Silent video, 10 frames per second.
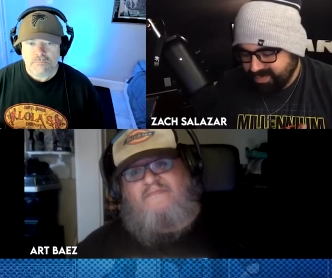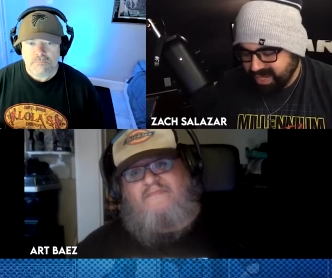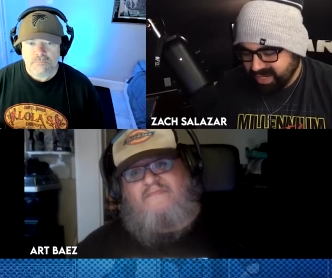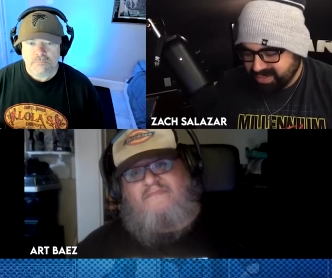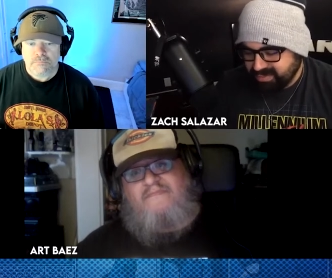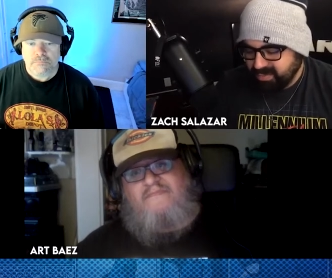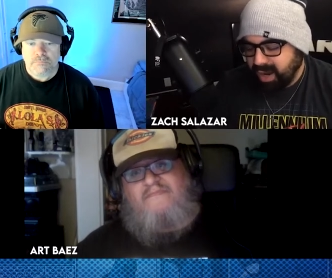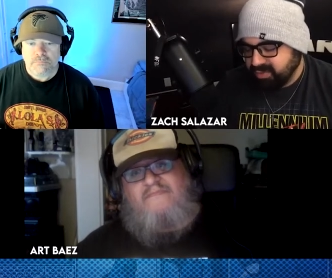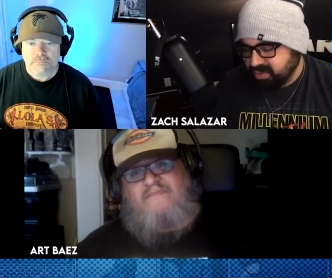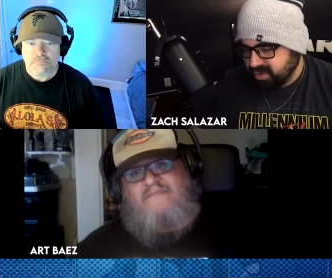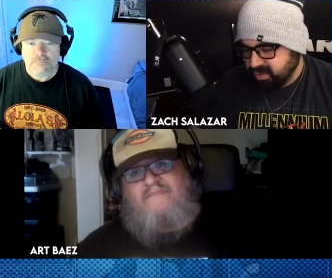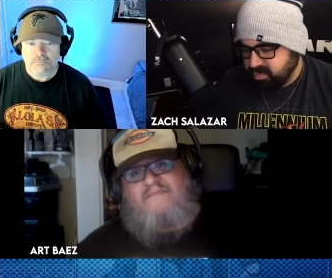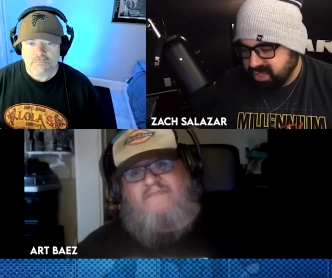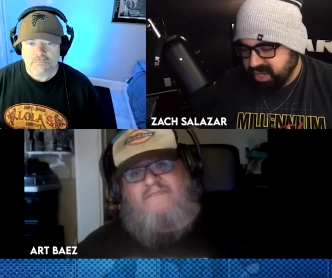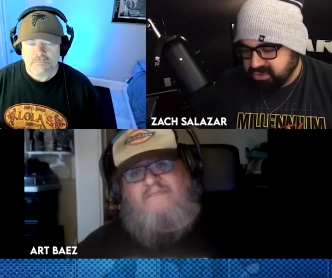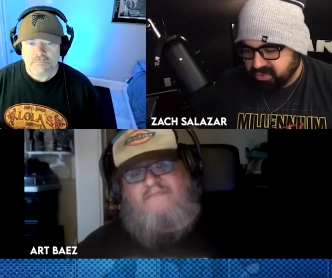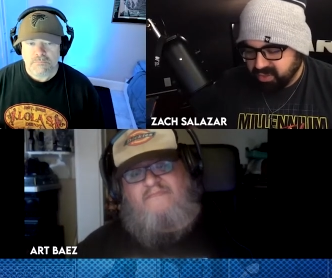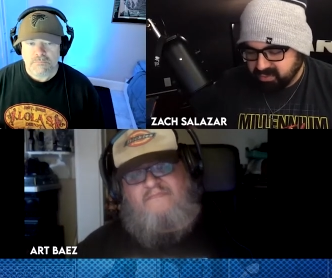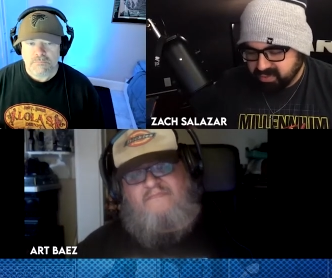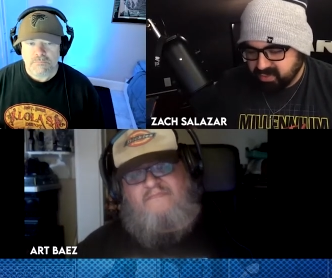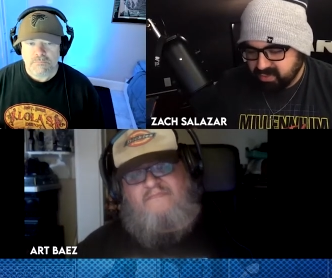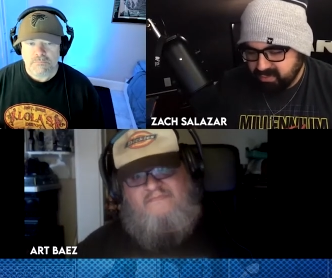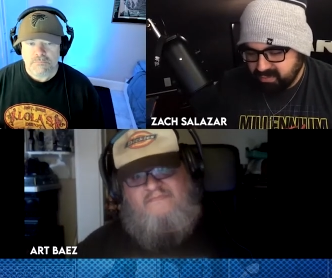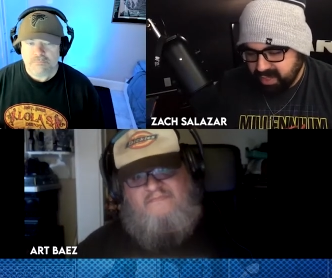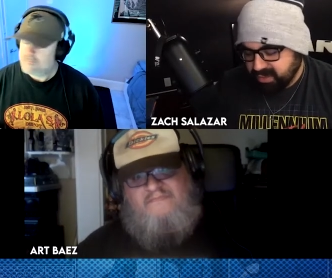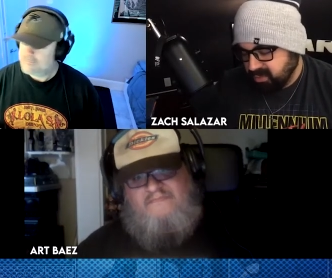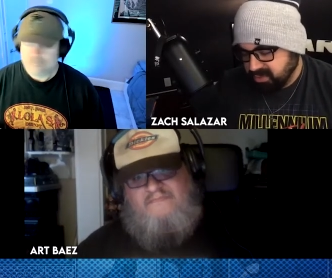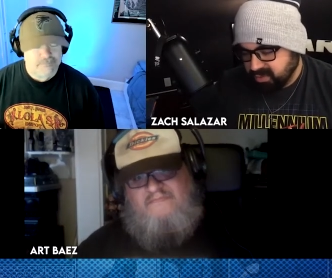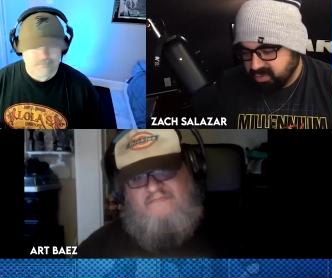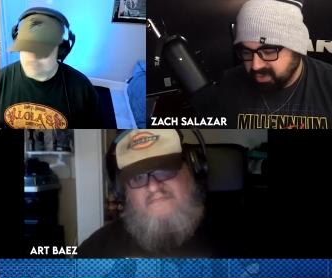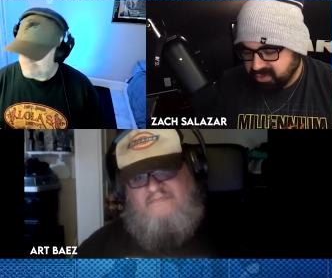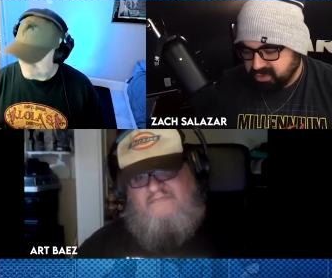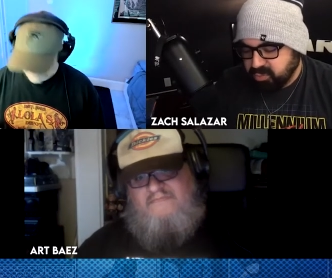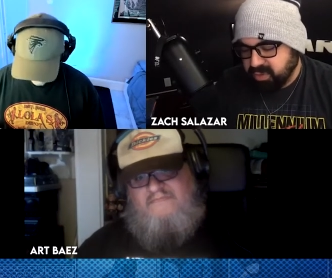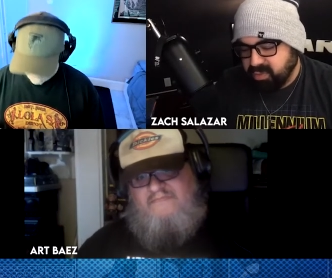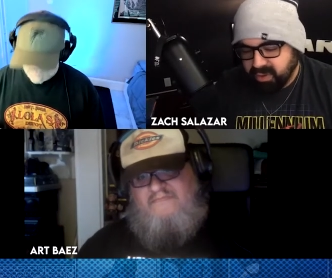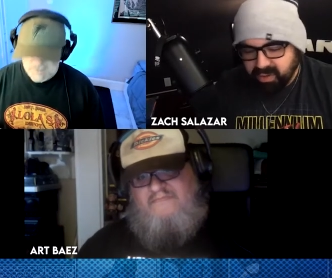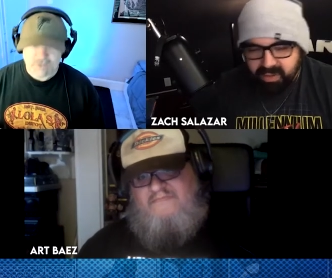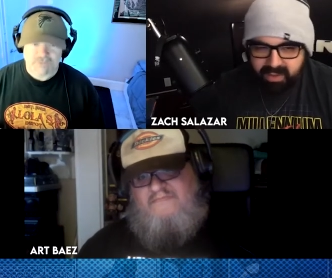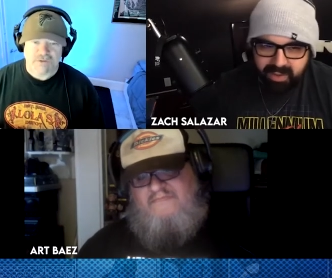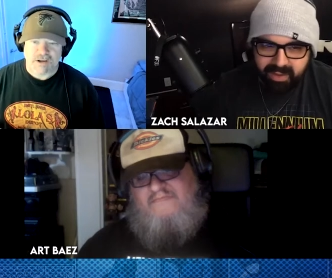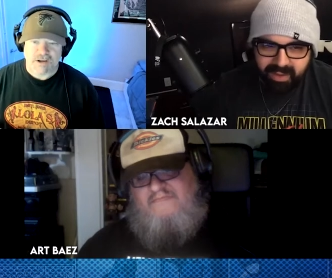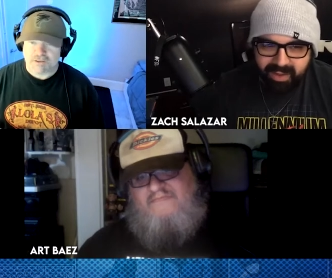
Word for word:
Speaker 1: kind of obviously the Pietro thing I thought was completely stupid, but that's fucking